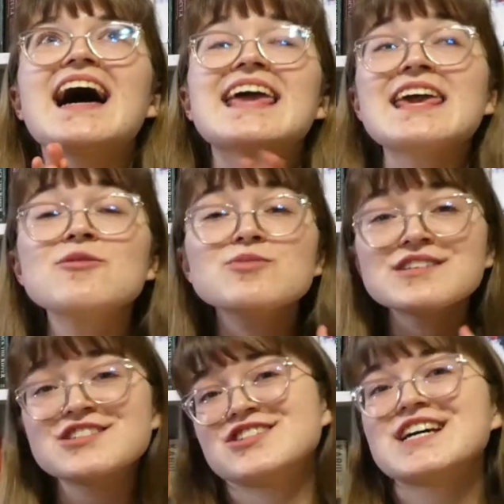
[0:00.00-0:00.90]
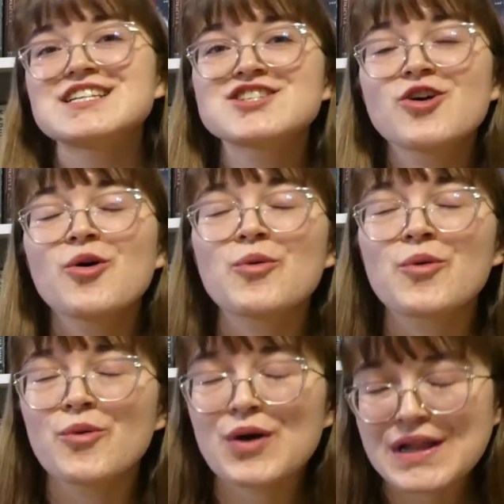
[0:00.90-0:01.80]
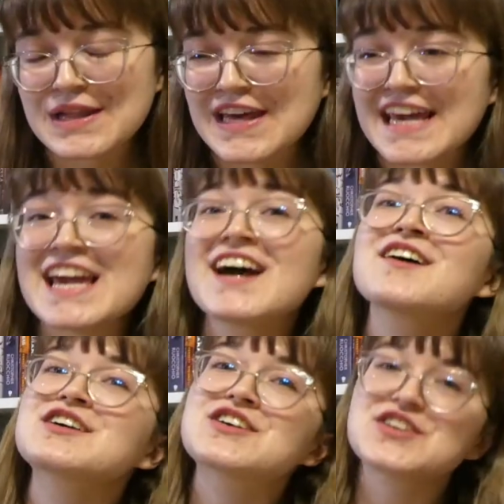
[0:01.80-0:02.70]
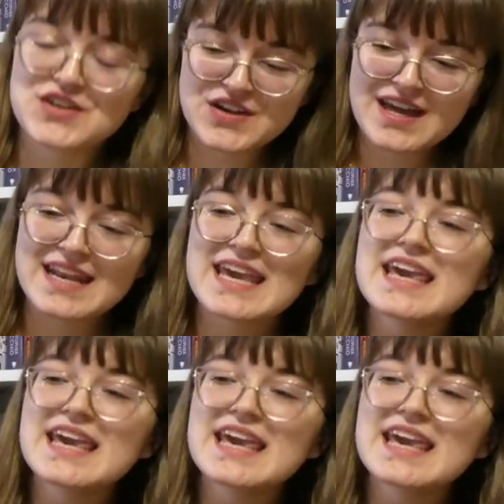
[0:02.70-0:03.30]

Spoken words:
it was just really good.